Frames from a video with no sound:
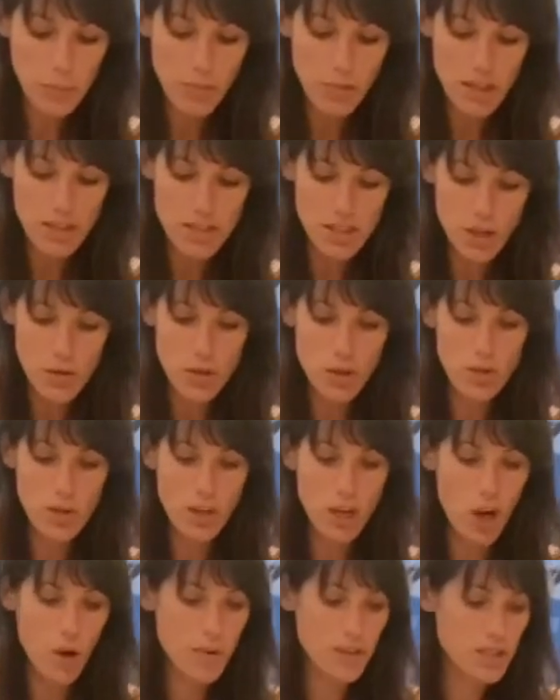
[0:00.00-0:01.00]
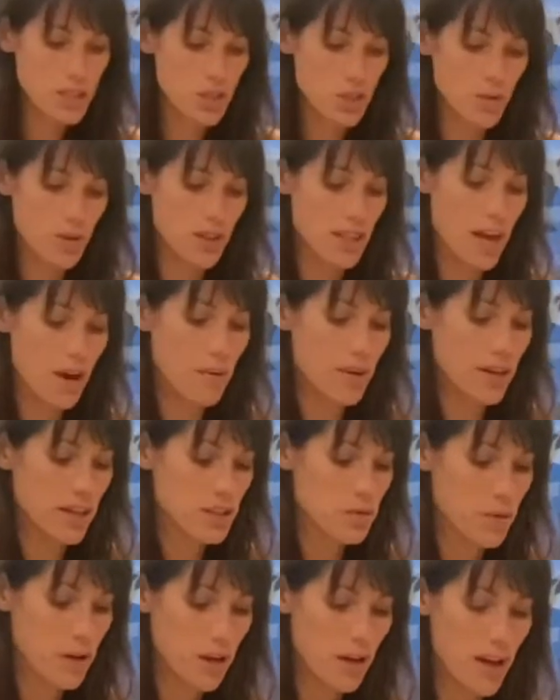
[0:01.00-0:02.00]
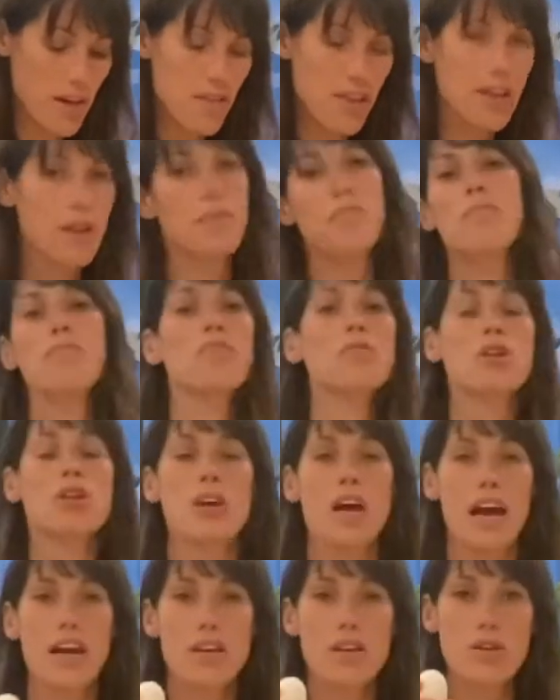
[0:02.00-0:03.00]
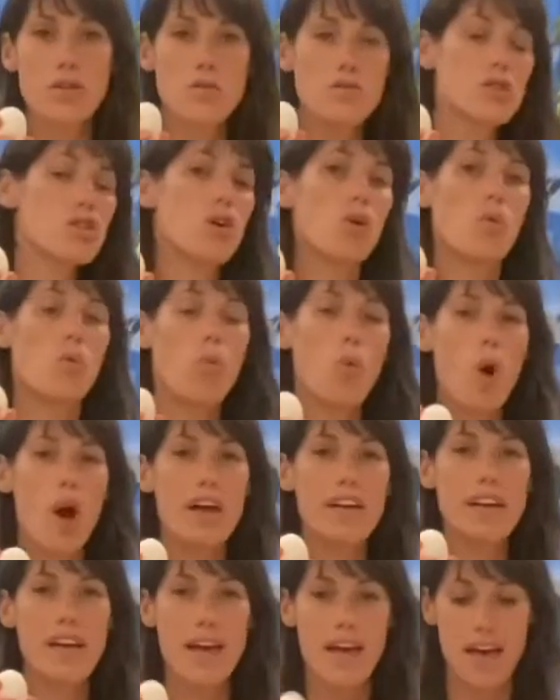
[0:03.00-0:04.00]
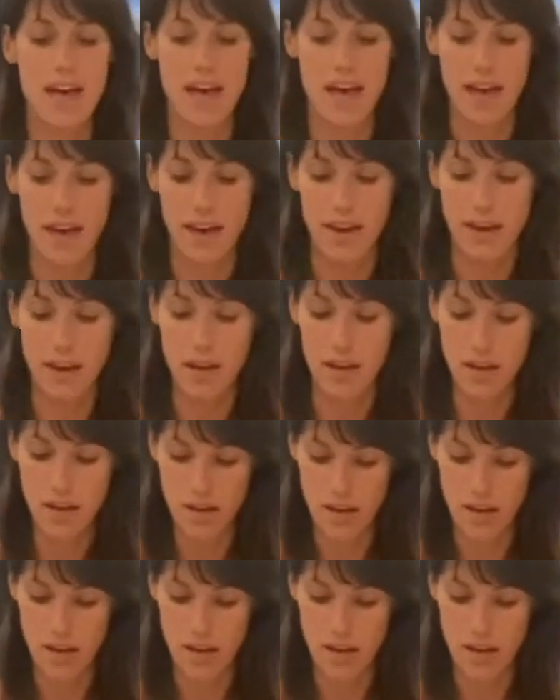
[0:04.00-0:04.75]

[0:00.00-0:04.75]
So you can always do it that way as well. And then I use 1 egg.